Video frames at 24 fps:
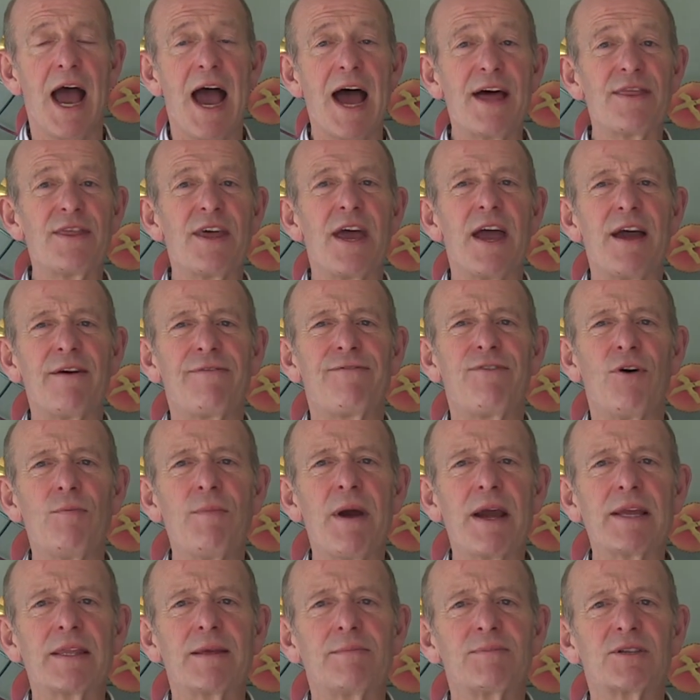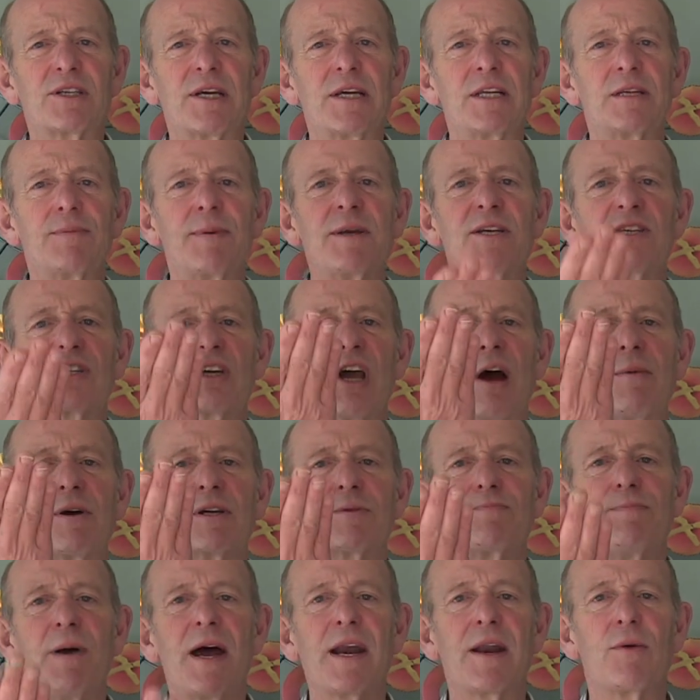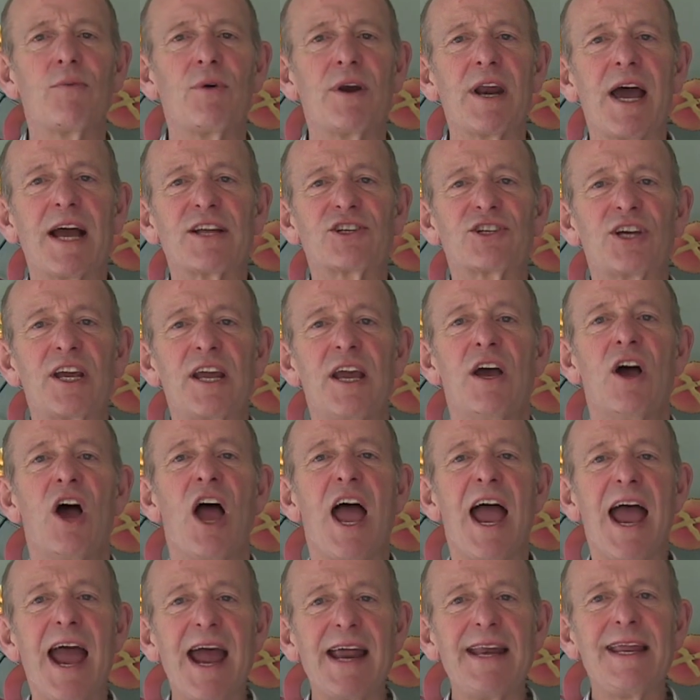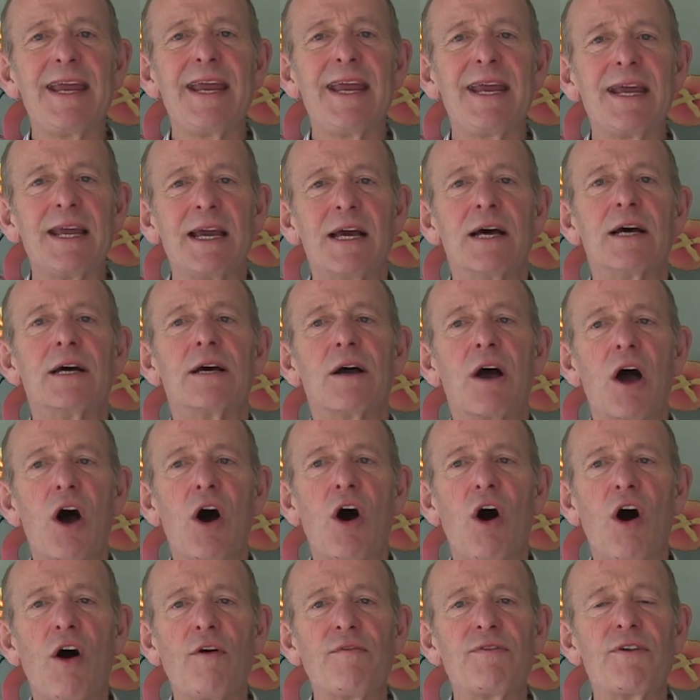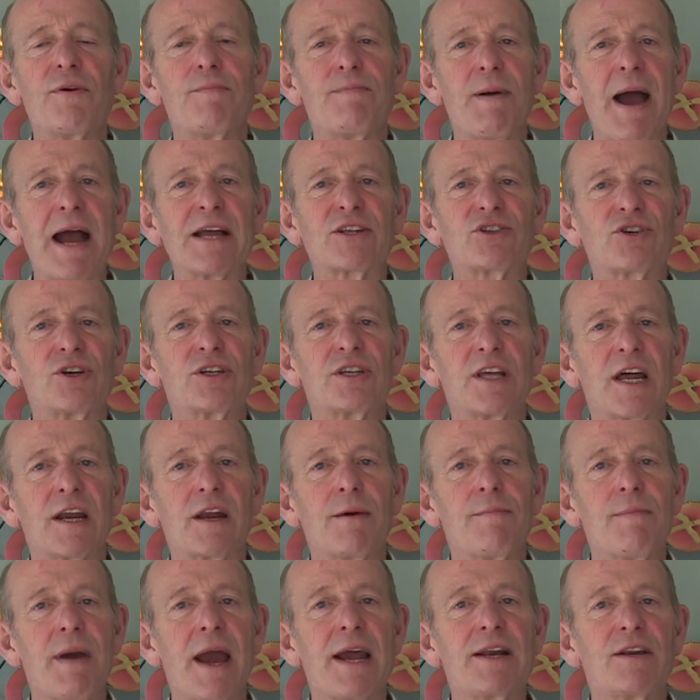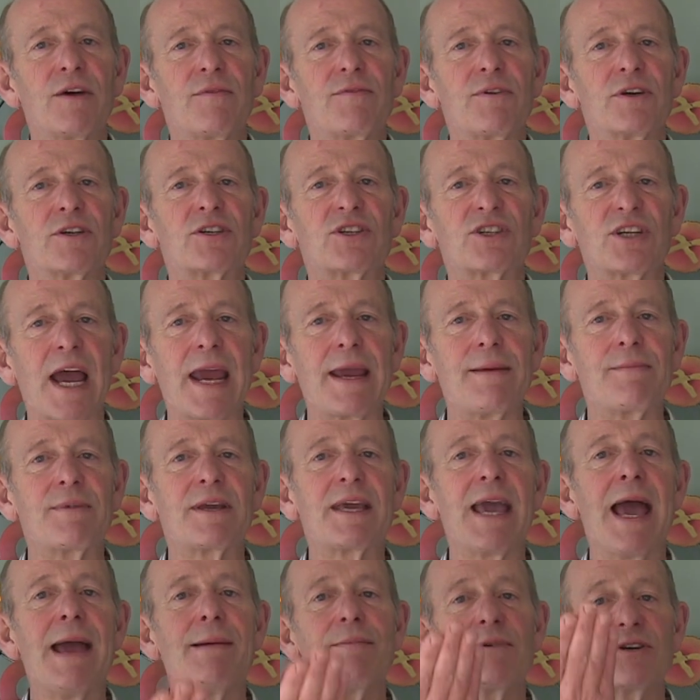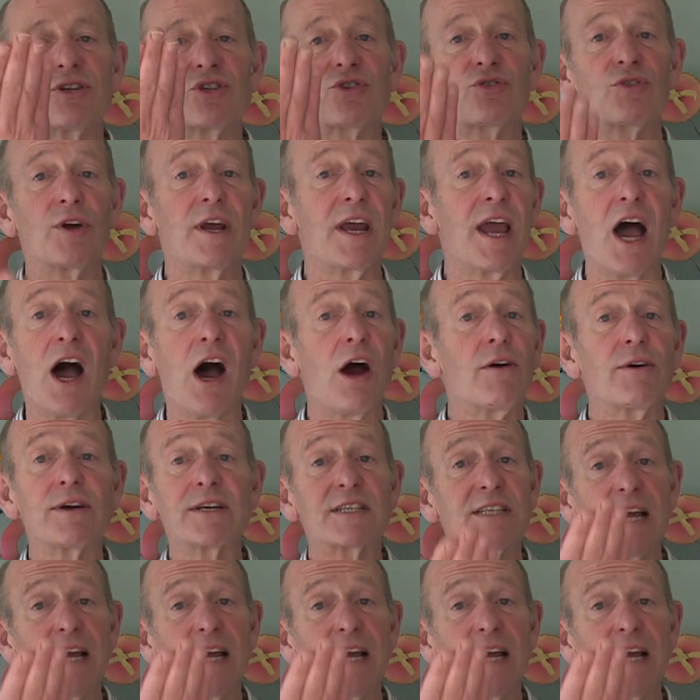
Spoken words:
and therefore made them seem to be so much better, when actually any of the batteries that are made of the same chemistry are